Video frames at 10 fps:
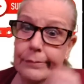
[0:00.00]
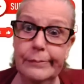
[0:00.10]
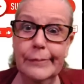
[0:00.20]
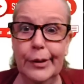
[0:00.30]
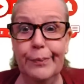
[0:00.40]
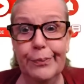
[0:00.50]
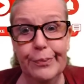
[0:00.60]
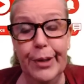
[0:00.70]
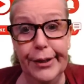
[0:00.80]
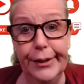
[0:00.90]
no
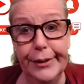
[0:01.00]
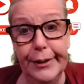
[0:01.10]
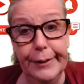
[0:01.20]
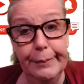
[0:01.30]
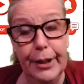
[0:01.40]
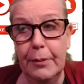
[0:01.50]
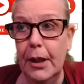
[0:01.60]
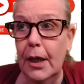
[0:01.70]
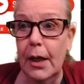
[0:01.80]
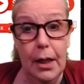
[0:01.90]
pun intended, maybe.
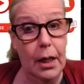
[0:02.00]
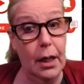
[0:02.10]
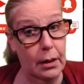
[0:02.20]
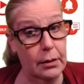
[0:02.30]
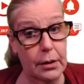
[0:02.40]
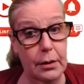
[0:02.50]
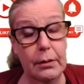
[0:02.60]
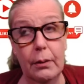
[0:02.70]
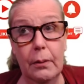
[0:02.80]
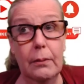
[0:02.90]
Uh,
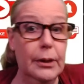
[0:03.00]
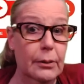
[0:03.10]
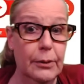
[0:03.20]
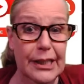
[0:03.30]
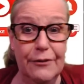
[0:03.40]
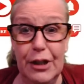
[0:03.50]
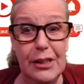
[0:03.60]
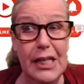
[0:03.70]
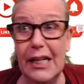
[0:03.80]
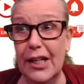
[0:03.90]
with with
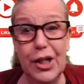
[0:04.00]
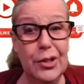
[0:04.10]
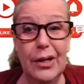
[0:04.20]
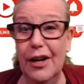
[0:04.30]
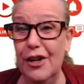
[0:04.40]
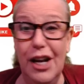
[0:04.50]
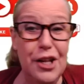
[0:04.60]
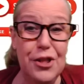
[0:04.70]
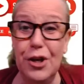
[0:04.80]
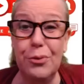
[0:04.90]
everything I can,
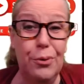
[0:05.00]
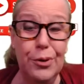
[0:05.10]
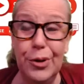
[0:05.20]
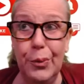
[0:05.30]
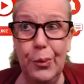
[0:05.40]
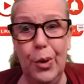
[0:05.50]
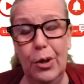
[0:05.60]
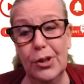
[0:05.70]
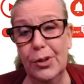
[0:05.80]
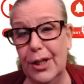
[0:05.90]
anything thrown at the wall,
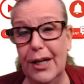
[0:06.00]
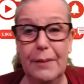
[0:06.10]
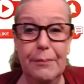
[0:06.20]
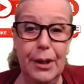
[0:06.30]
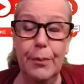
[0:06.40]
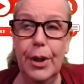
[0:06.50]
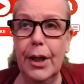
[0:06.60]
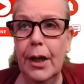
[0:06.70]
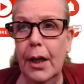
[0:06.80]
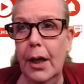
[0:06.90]
so that I can make
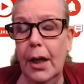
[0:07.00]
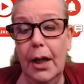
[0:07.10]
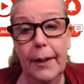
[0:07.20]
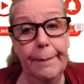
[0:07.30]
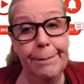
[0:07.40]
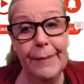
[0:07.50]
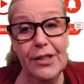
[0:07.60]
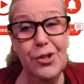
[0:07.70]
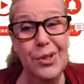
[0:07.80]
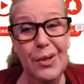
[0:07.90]
money. Um,
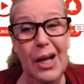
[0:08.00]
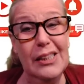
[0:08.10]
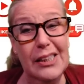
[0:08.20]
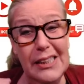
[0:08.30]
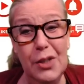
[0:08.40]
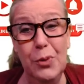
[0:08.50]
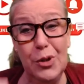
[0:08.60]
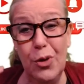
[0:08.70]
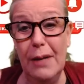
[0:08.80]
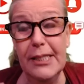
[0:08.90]
so I stick with
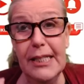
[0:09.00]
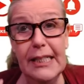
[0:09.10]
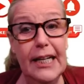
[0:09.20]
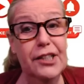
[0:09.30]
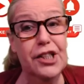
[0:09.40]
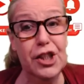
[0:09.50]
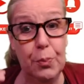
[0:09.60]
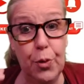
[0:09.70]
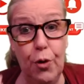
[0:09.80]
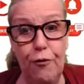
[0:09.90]
crime scene analysis and
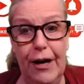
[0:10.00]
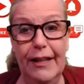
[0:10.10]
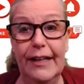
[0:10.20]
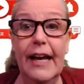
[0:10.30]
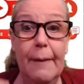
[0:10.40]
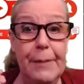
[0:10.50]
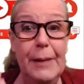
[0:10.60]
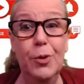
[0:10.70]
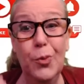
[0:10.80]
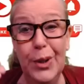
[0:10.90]
profiling, and
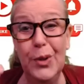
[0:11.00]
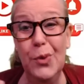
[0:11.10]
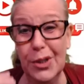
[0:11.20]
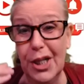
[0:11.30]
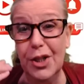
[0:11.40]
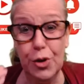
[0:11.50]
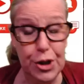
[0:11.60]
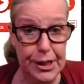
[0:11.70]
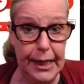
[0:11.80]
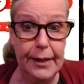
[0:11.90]
people who really want to
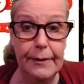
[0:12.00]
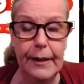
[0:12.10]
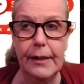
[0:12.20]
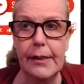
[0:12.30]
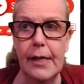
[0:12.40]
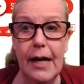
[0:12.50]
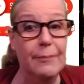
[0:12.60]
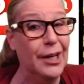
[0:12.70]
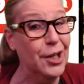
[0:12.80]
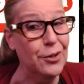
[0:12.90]
understand things. I'm
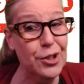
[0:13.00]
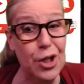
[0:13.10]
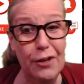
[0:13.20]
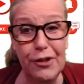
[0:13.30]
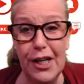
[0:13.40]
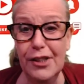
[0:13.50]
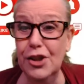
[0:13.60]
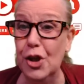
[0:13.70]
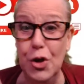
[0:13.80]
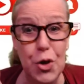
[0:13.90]
not here to solve
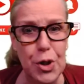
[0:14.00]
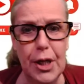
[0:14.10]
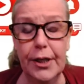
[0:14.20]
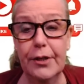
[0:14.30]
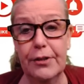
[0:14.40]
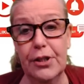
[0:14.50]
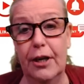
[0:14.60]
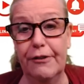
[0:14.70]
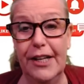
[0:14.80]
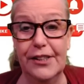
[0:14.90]
cases. You're not here to
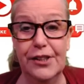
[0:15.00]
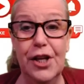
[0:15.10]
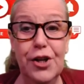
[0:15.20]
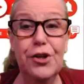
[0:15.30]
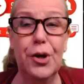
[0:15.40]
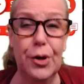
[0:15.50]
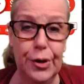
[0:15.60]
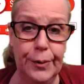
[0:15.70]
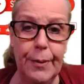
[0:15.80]
solve cases. You're here to learn.